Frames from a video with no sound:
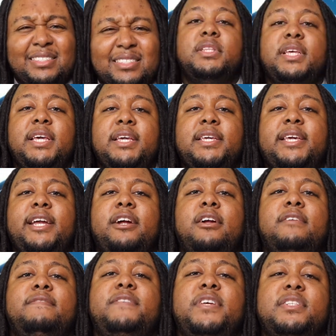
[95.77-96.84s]
Then
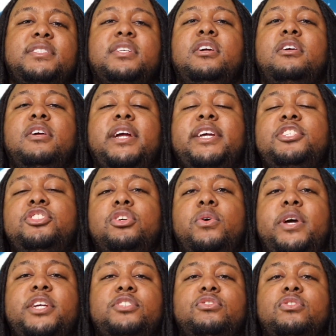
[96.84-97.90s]
Karen vents in her
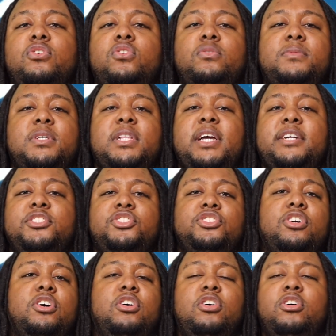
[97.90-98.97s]
HOH room to like
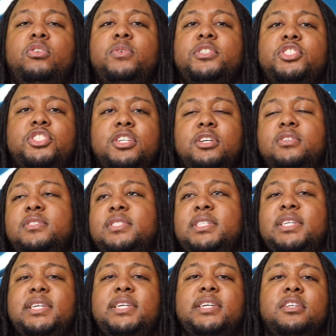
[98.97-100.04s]
Joe and
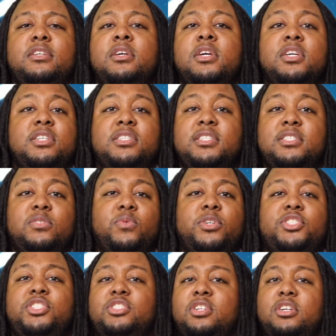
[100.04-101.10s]
Chelsea, and this is where
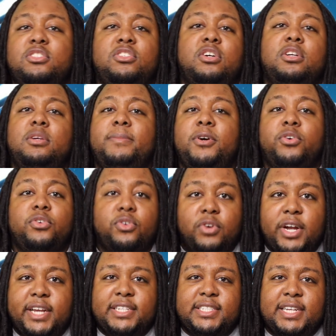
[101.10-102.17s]
she starts talking about
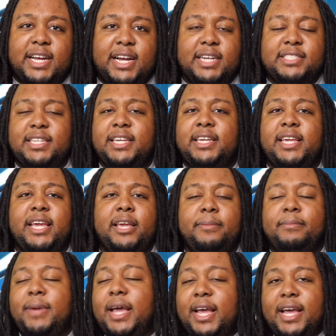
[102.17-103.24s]
Crazy Eyes, aka
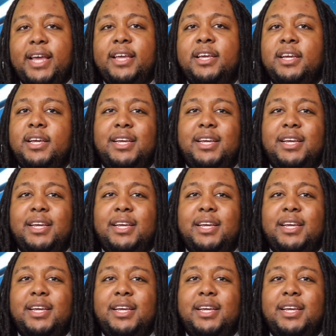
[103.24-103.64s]
Matt,